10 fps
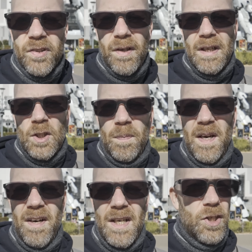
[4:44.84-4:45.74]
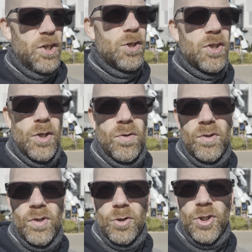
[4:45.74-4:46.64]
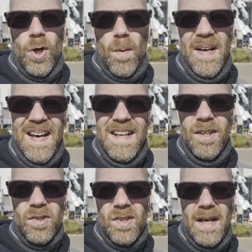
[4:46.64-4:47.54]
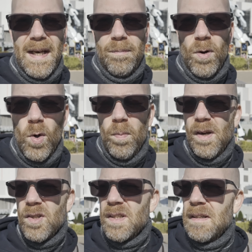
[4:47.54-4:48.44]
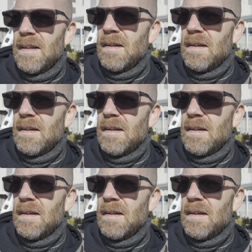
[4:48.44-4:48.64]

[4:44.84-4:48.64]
you're so experienced you could do your job in your sleep, almost,